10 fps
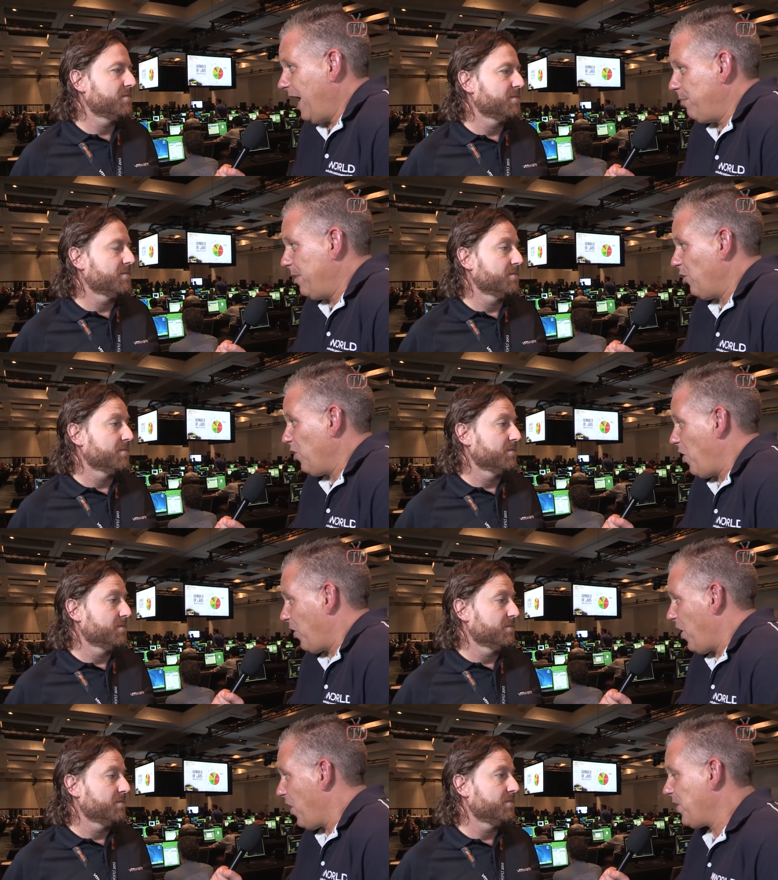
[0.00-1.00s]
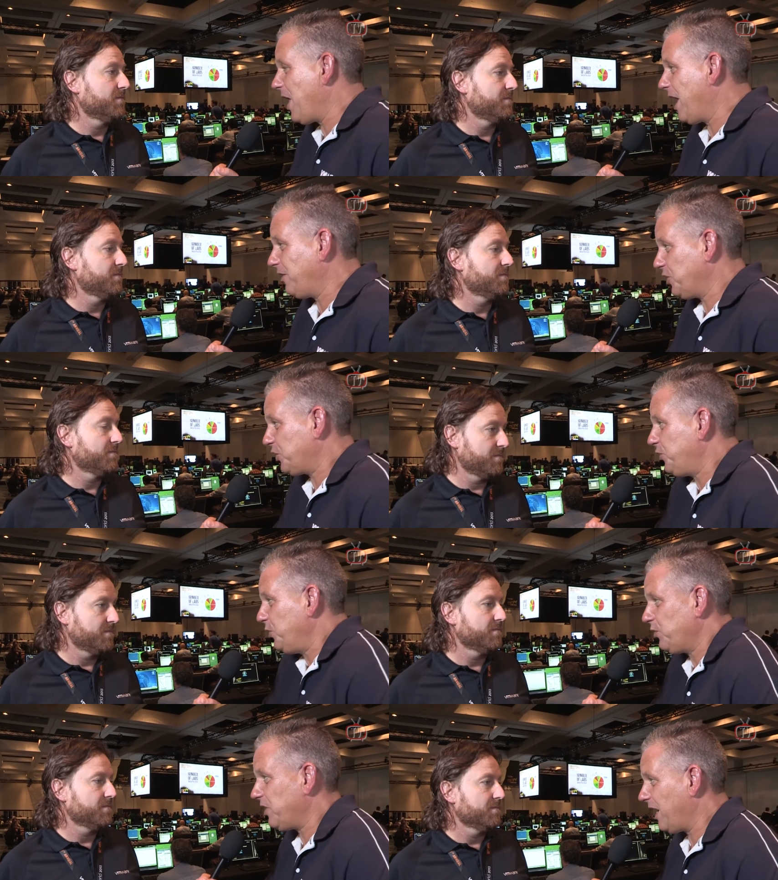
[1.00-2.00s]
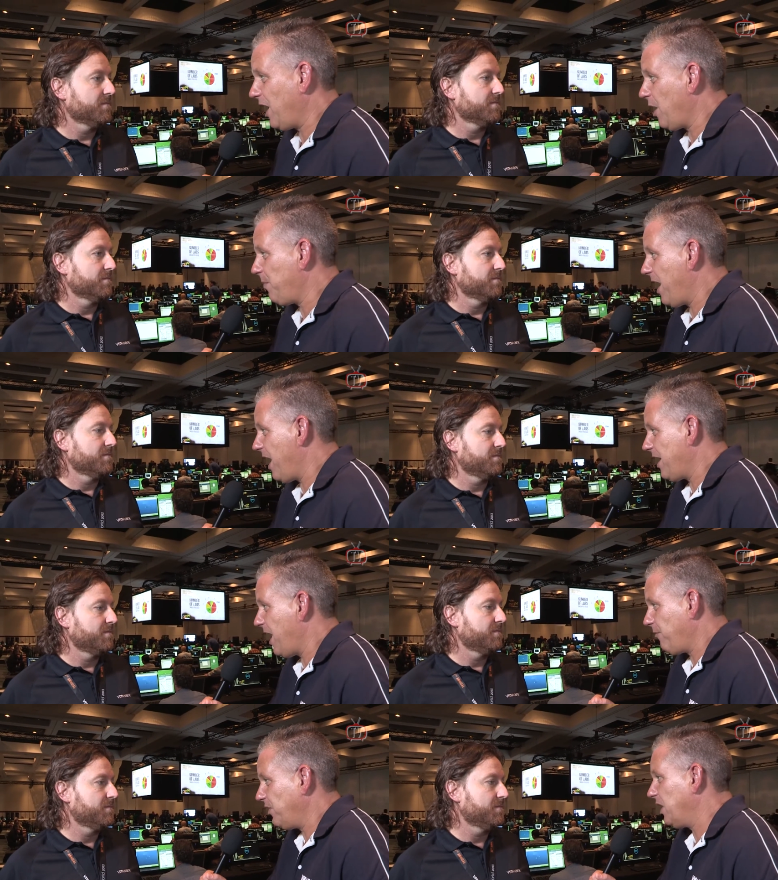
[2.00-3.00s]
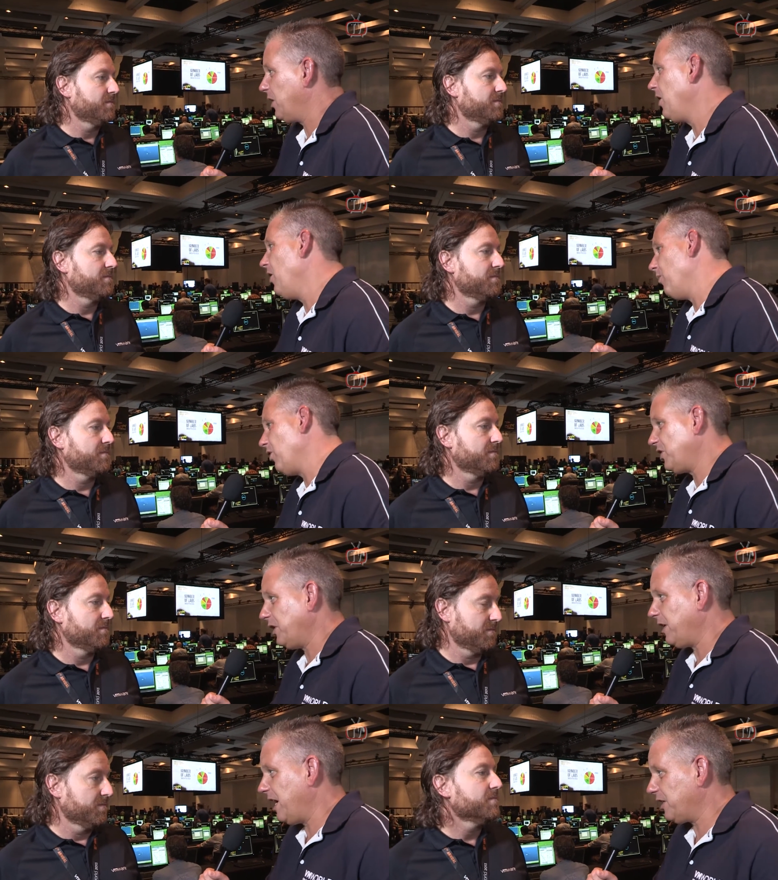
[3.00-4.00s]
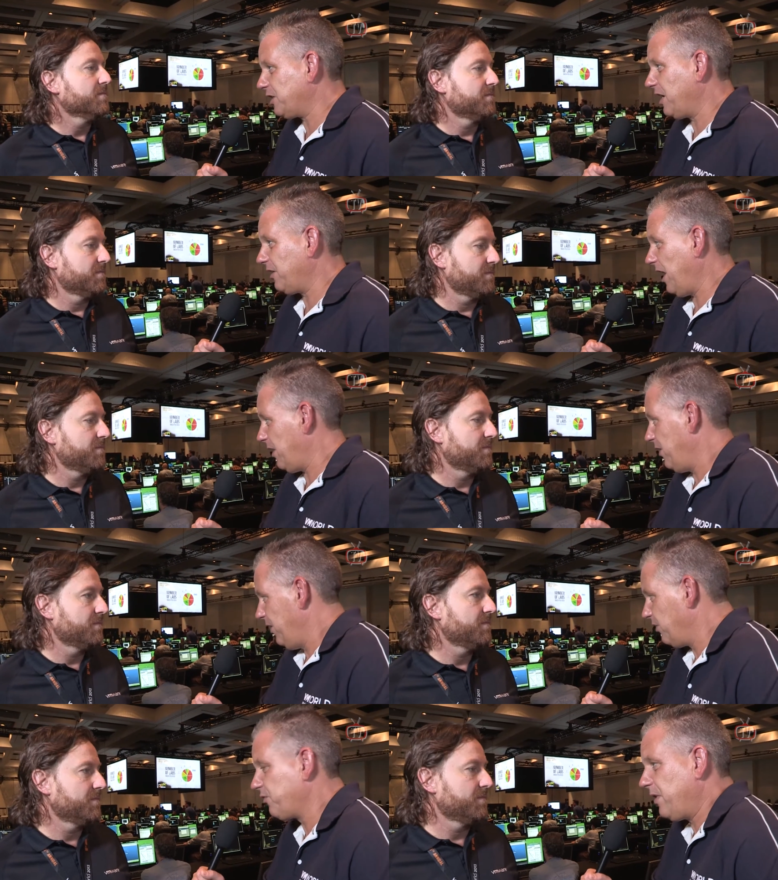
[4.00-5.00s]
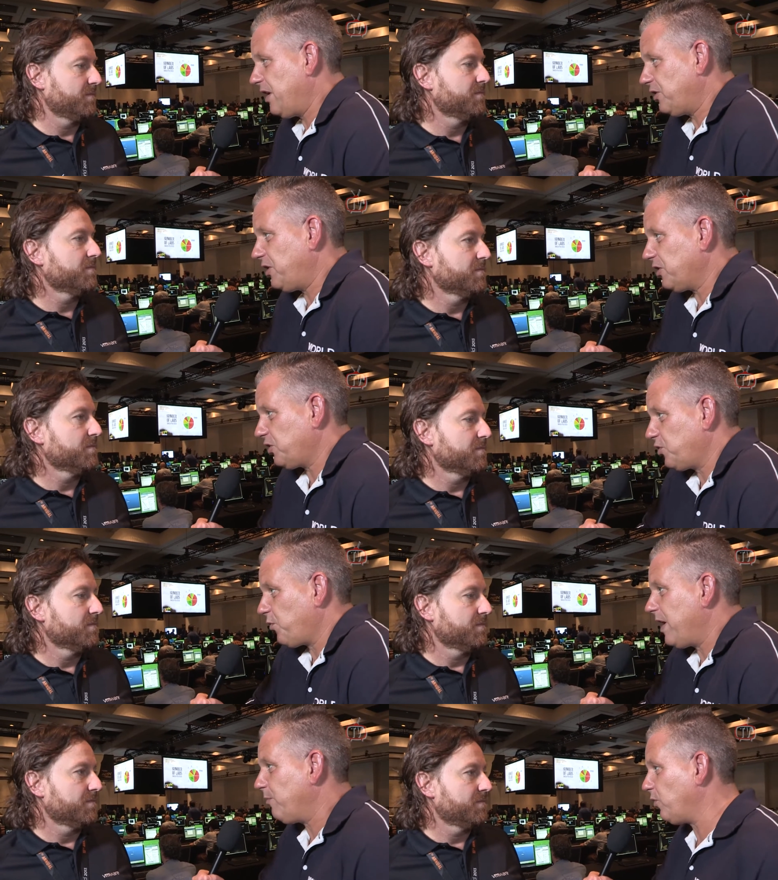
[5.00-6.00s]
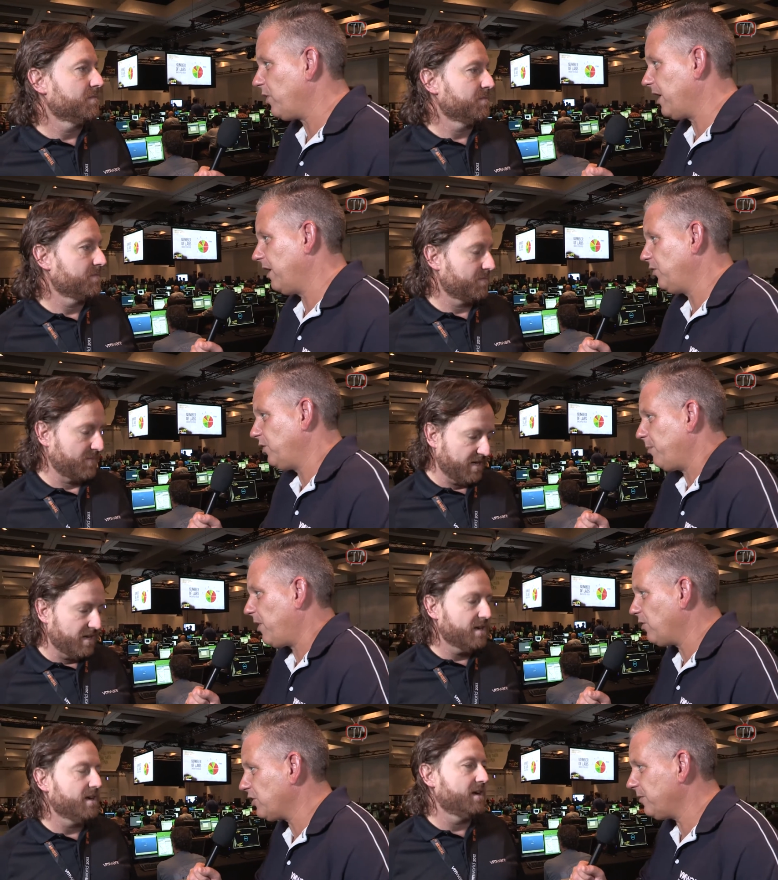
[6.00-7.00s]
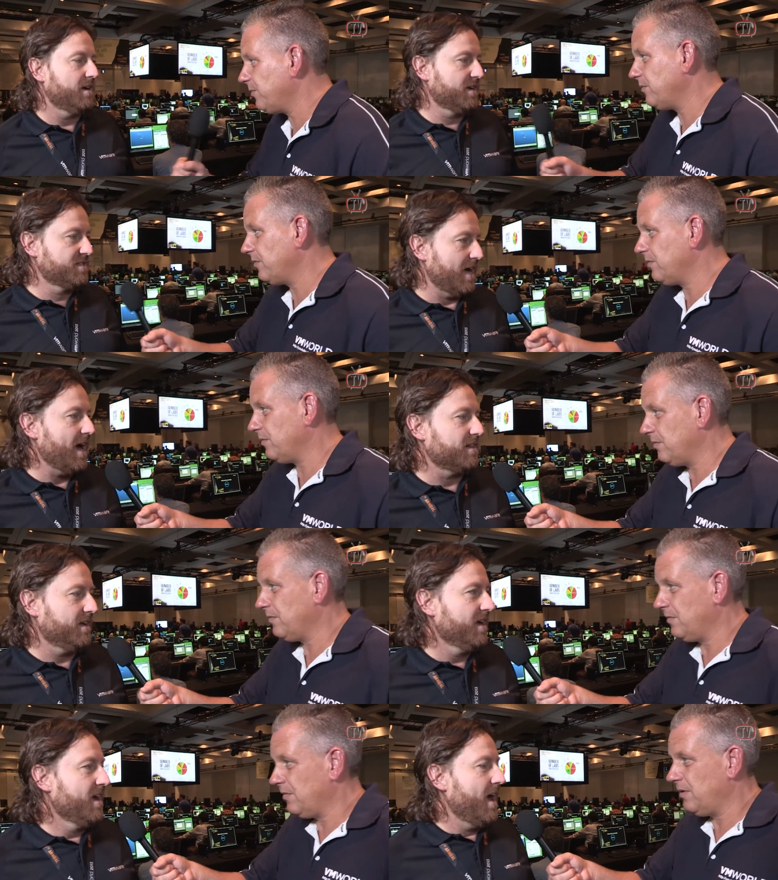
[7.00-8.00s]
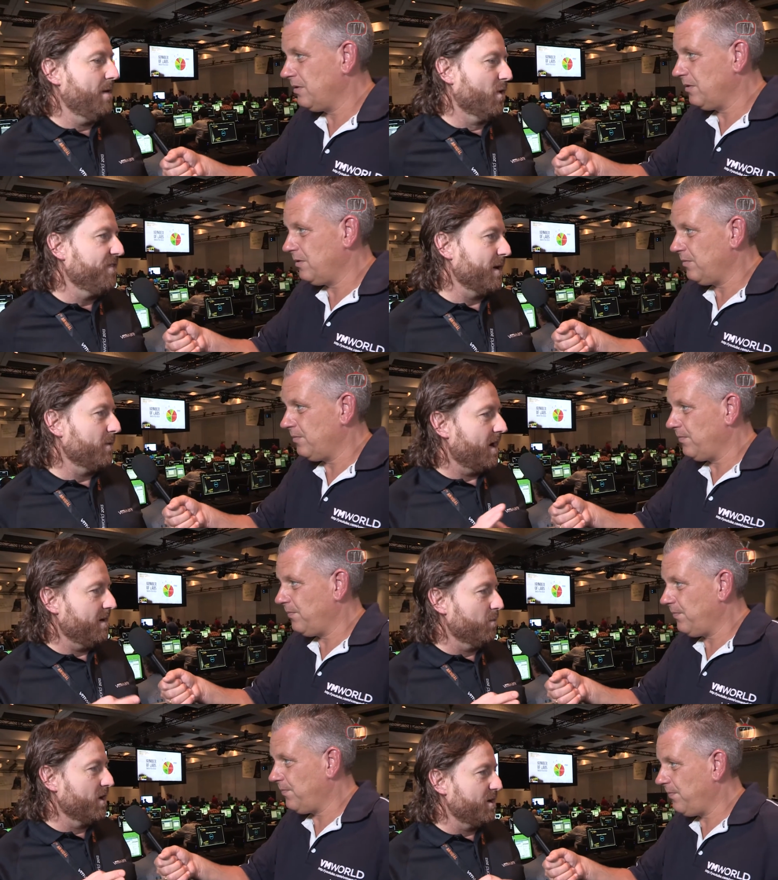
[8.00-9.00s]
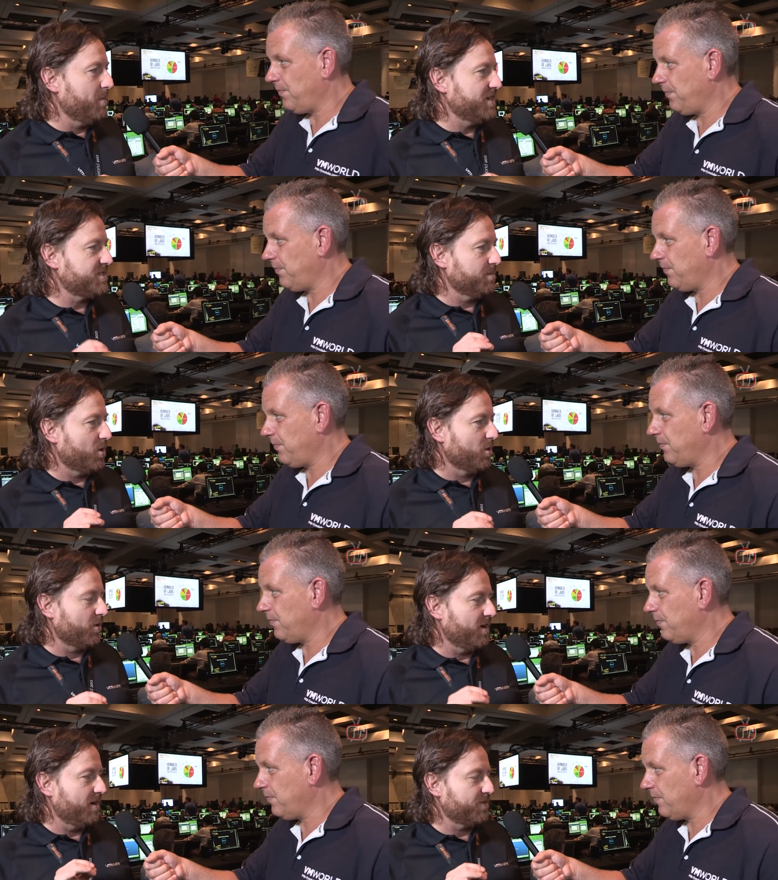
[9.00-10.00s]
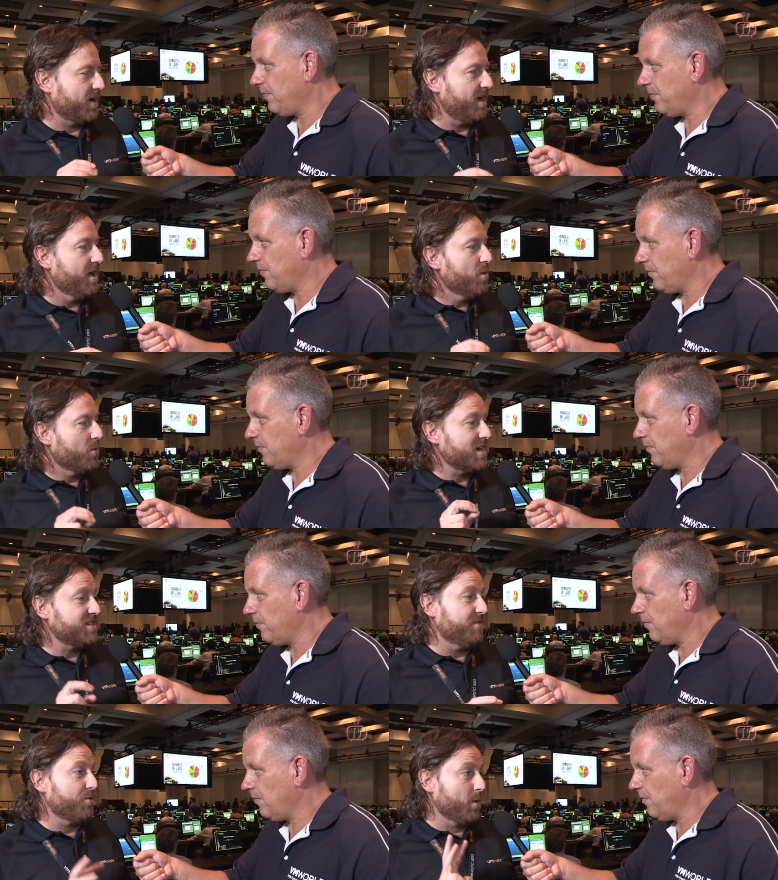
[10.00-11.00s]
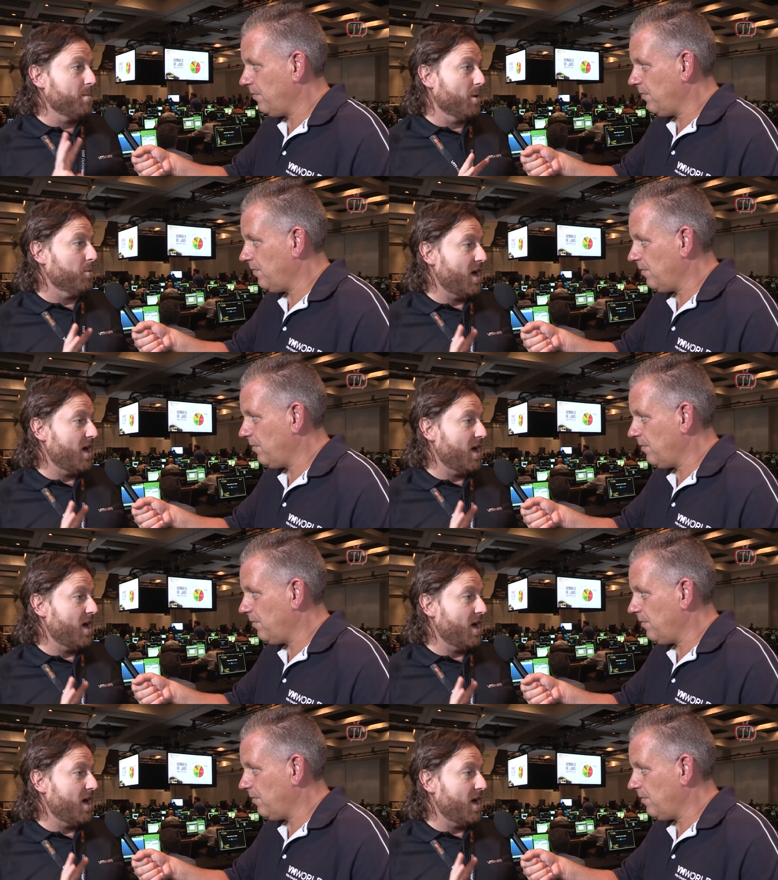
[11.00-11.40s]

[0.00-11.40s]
Speaker 1: and people log on and just choose their lab, and everything works in the data center, and the screen is just
Speaker 2: streamed to their to their browser. Exactly. And one thing we, I wanted to mention earlier, and I forgot, we actually have three mobile